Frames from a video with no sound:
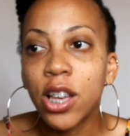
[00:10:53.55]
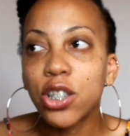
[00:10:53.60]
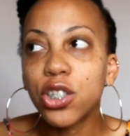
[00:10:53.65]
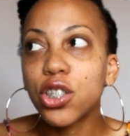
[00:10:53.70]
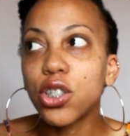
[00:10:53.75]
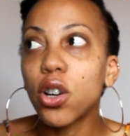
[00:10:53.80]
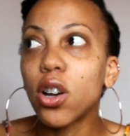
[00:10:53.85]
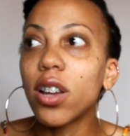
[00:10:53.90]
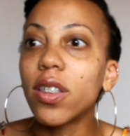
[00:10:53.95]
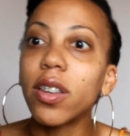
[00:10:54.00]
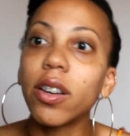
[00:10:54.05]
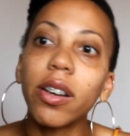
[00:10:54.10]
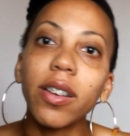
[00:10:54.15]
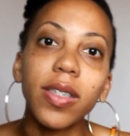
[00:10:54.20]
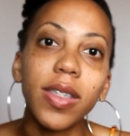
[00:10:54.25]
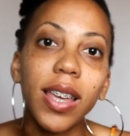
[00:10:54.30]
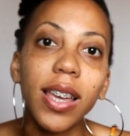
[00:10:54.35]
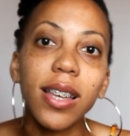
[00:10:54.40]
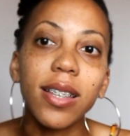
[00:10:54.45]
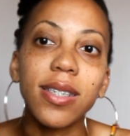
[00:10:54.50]
Sure, there are
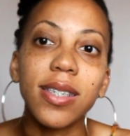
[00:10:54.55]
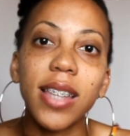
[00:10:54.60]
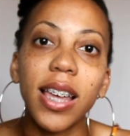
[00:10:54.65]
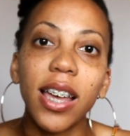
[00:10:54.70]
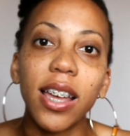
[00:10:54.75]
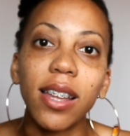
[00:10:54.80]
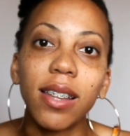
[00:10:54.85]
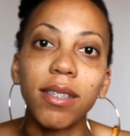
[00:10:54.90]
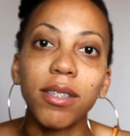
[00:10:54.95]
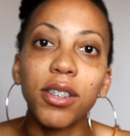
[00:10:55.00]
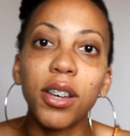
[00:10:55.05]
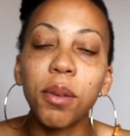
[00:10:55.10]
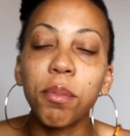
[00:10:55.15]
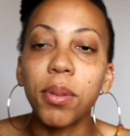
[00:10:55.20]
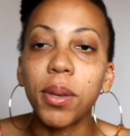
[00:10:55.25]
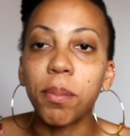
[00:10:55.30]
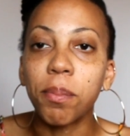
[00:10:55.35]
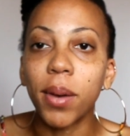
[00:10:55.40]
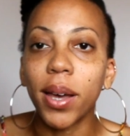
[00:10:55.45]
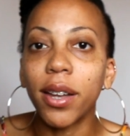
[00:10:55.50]
things that could
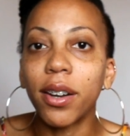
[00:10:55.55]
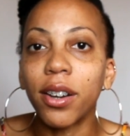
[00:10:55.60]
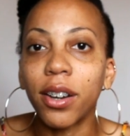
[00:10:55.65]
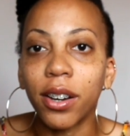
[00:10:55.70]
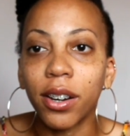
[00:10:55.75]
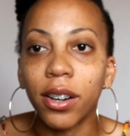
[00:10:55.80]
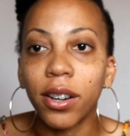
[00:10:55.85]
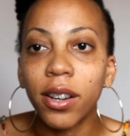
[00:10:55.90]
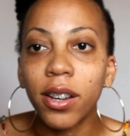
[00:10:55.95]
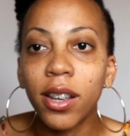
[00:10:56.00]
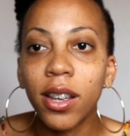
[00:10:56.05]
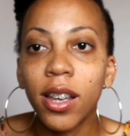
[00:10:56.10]
be better.